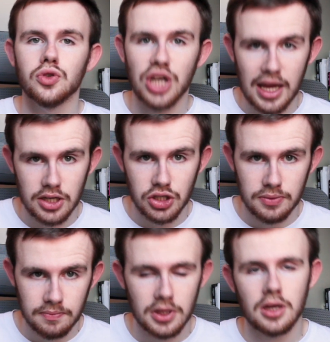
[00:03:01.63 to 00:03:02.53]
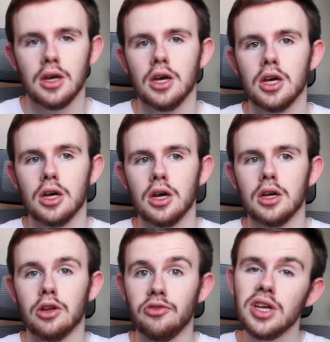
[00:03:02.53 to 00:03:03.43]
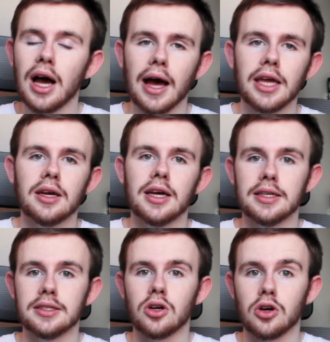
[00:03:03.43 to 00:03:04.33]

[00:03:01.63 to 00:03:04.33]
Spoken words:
change. Now, Vi is